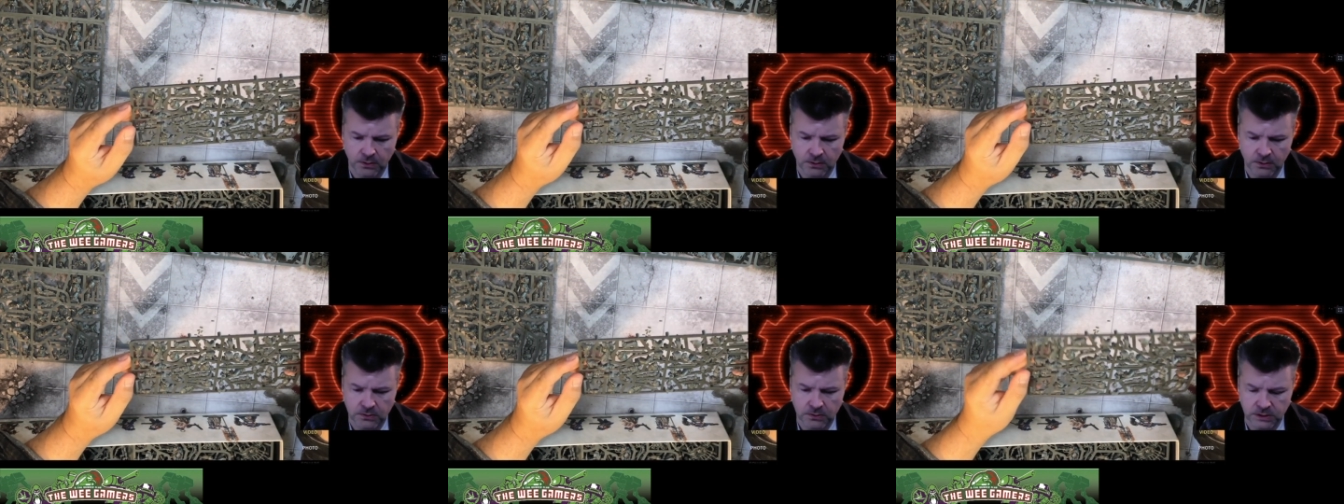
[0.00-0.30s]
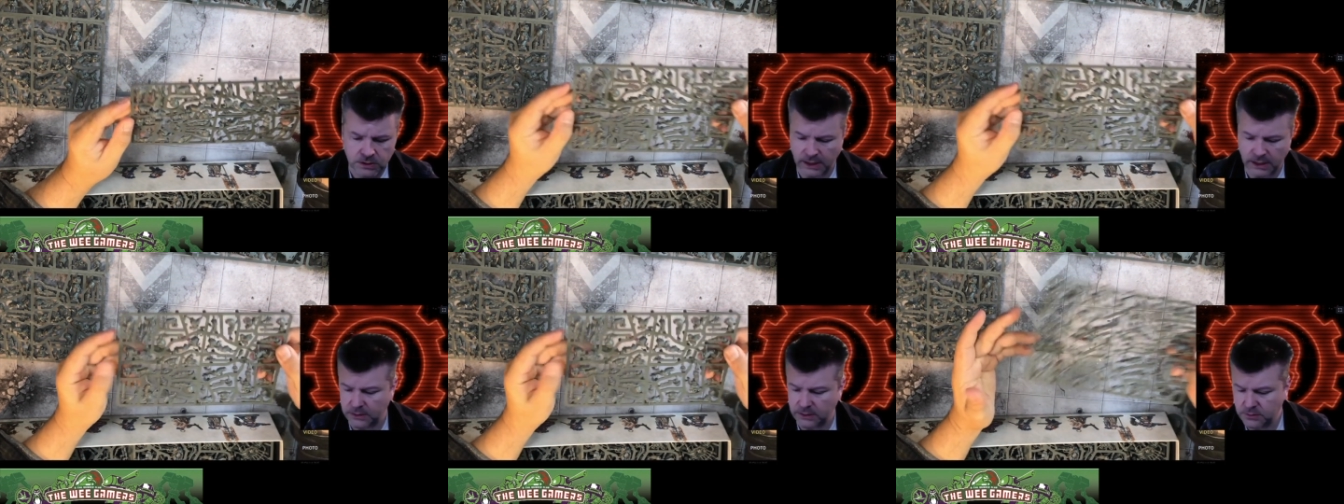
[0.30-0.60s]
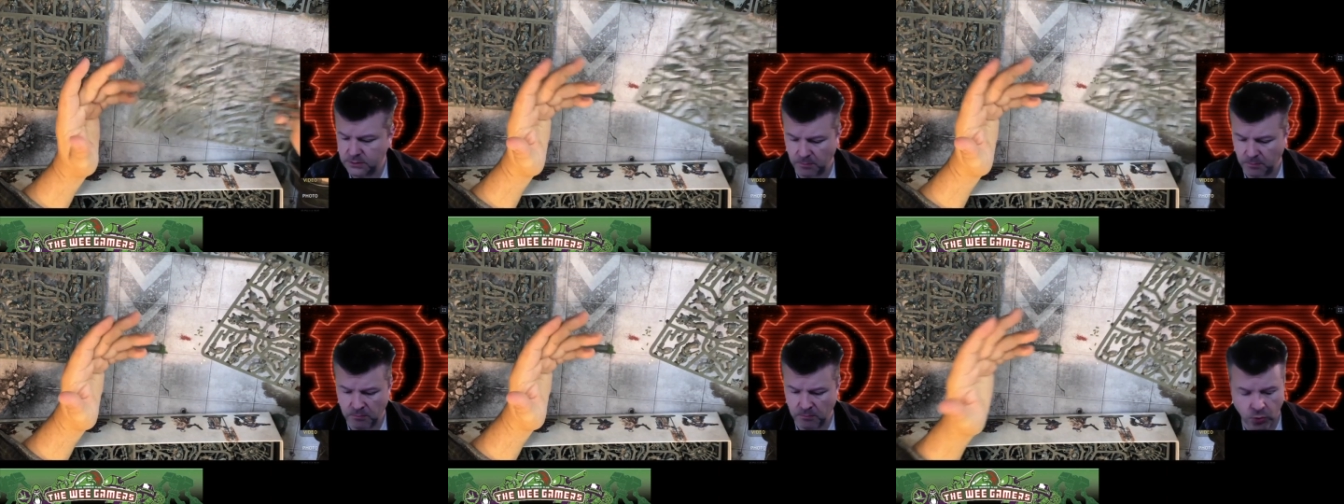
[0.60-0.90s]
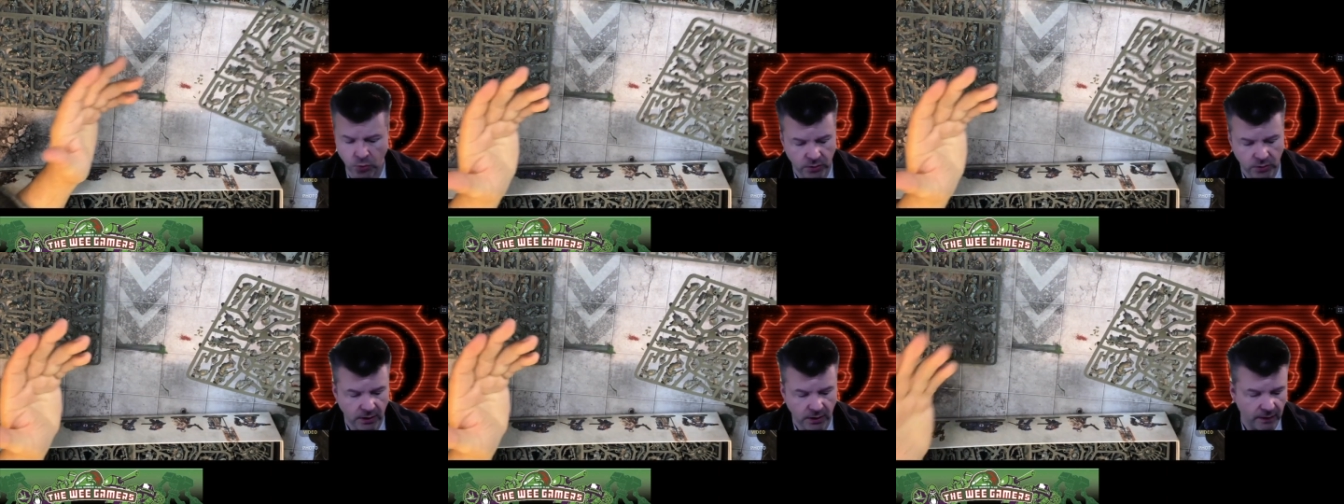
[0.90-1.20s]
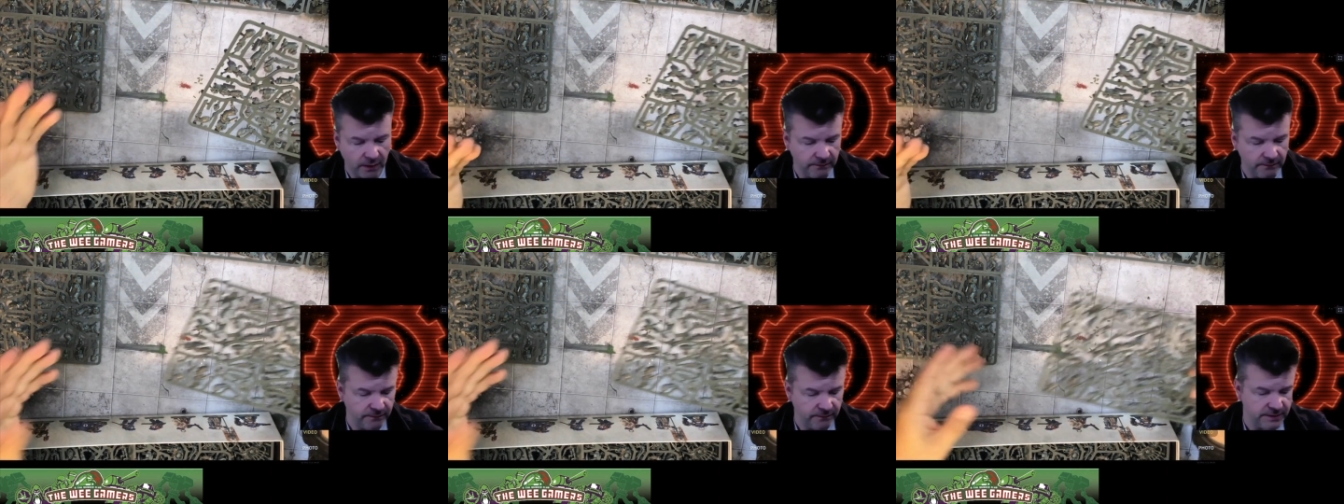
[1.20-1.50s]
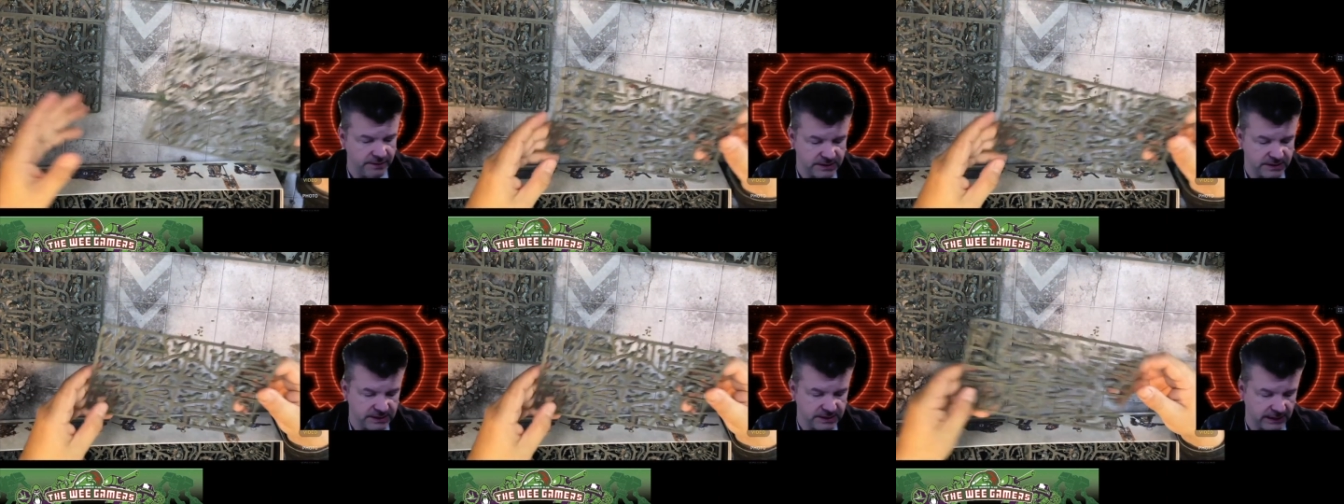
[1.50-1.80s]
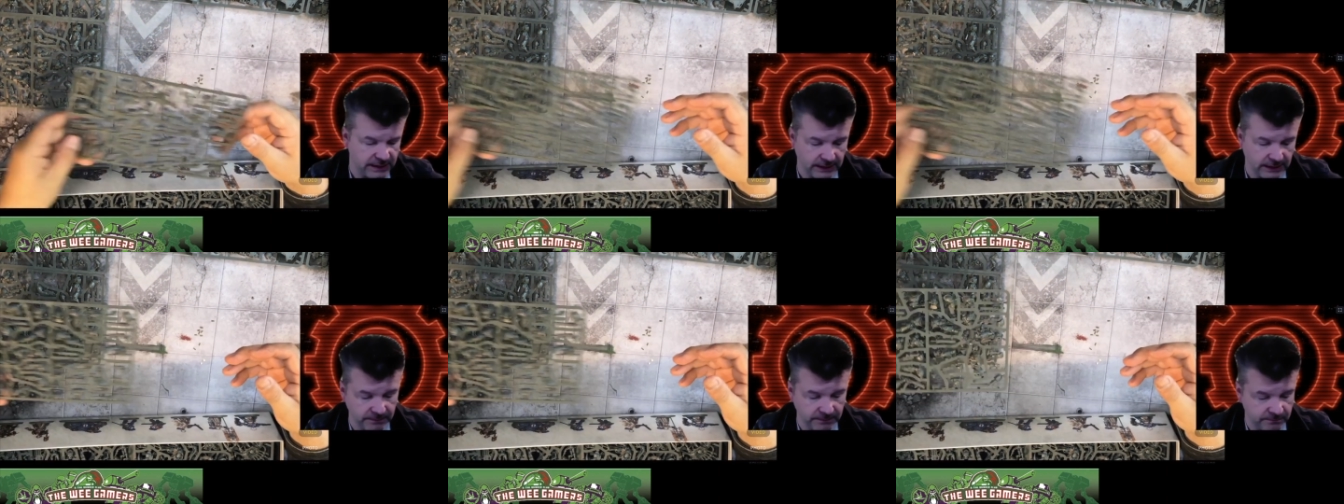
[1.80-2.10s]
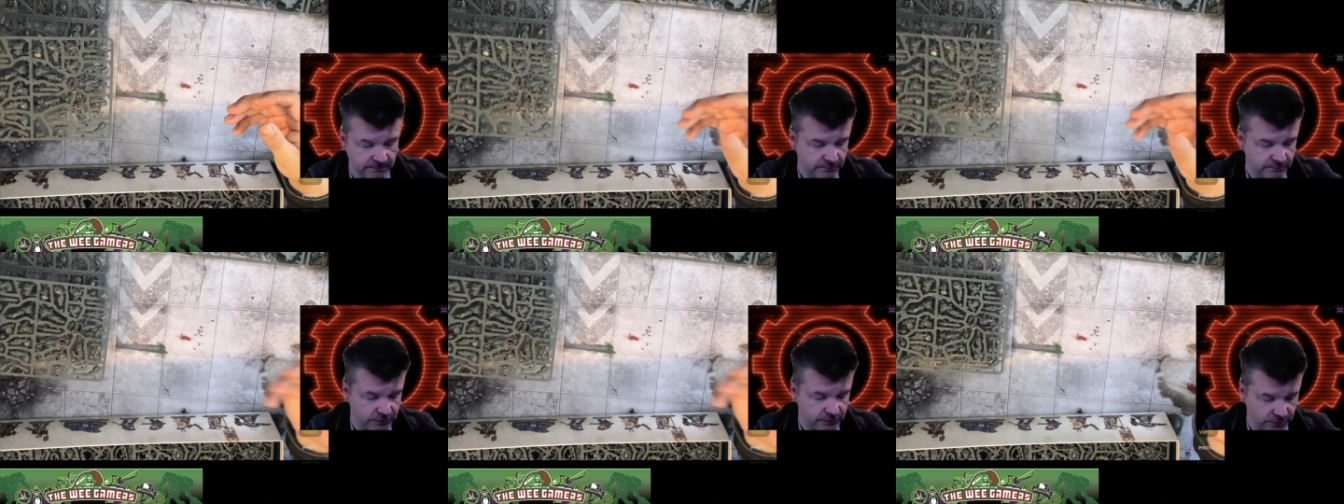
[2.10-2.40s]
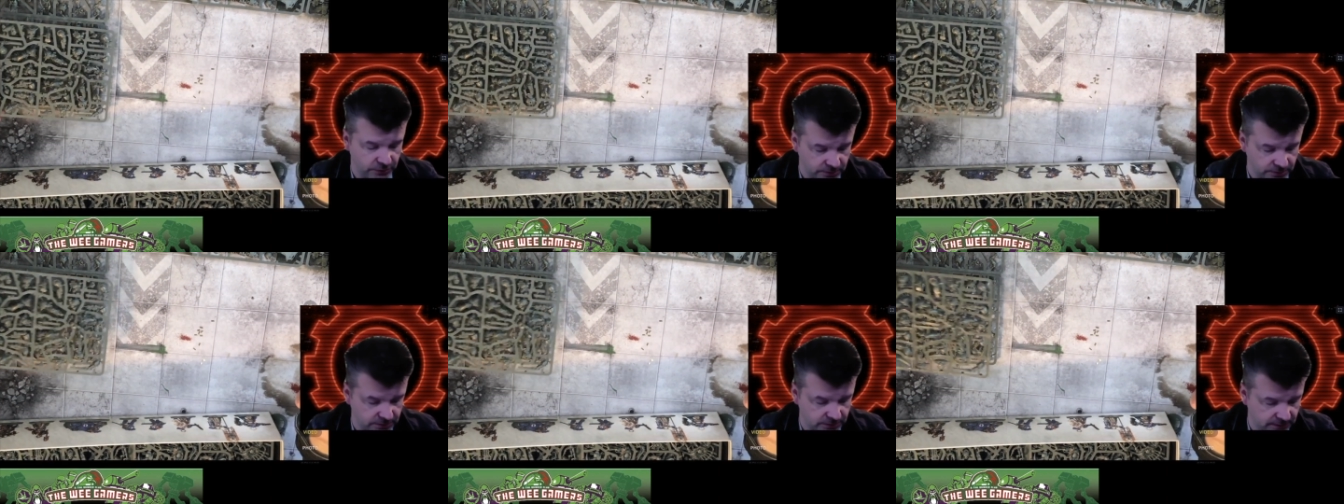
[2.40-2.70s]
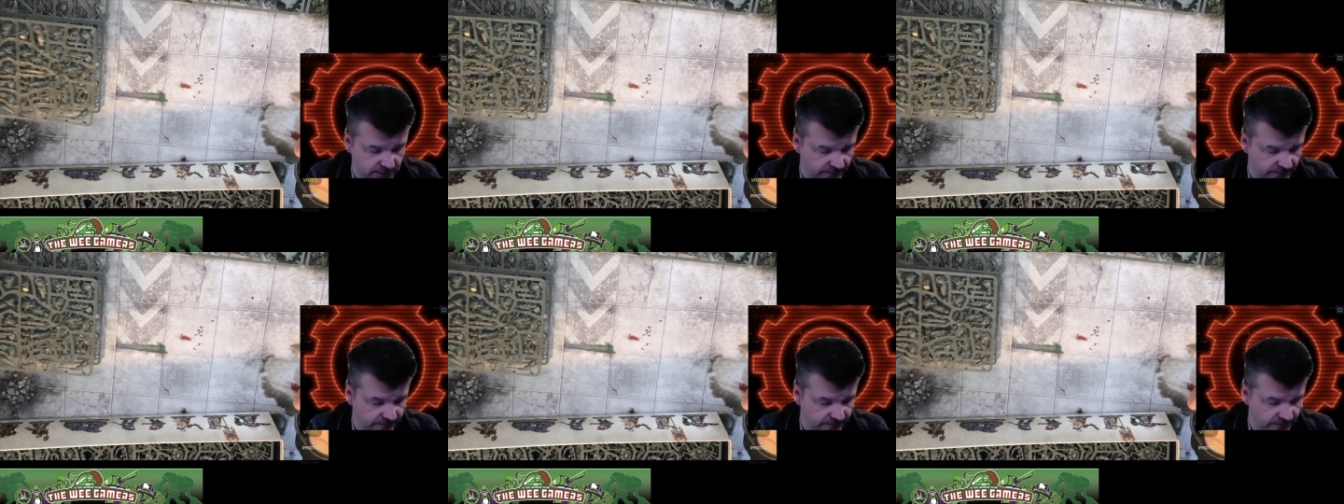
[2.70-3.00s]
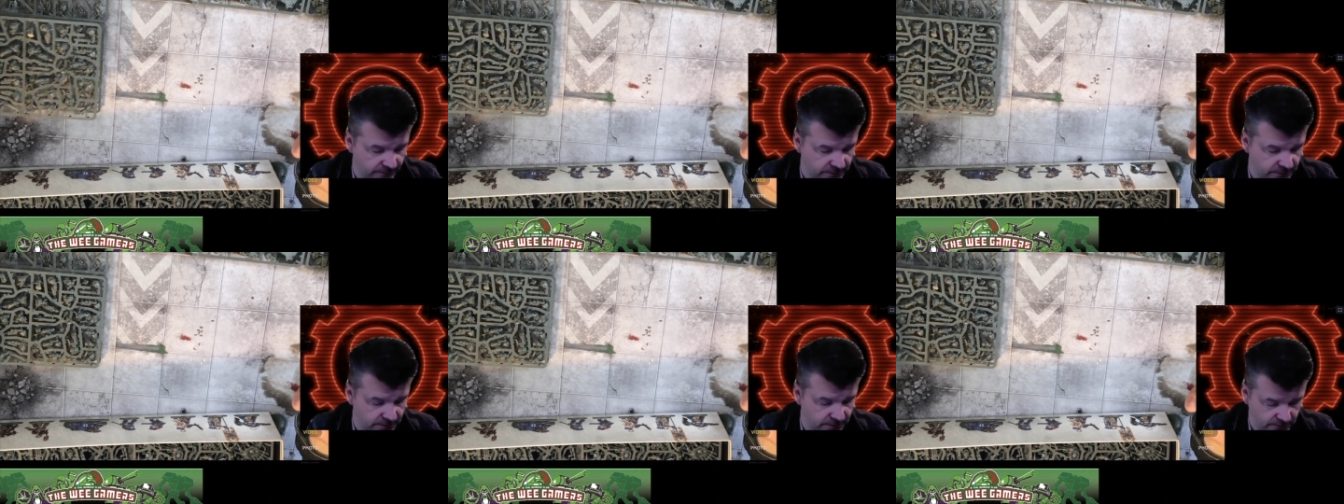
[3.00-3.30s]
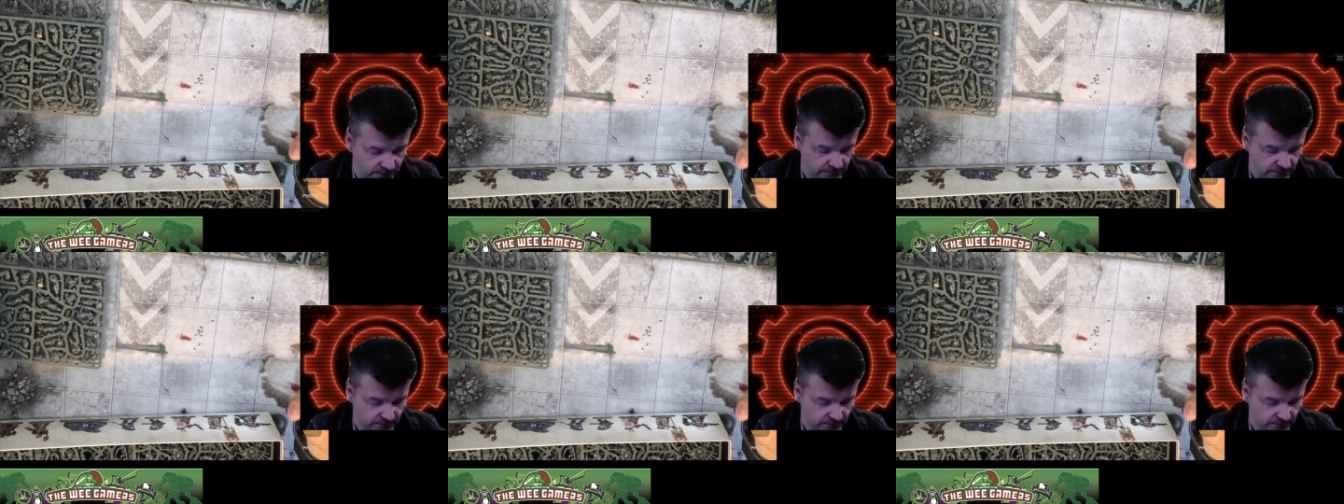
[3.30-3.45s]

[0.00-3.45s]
So yeah, more of the same, just different.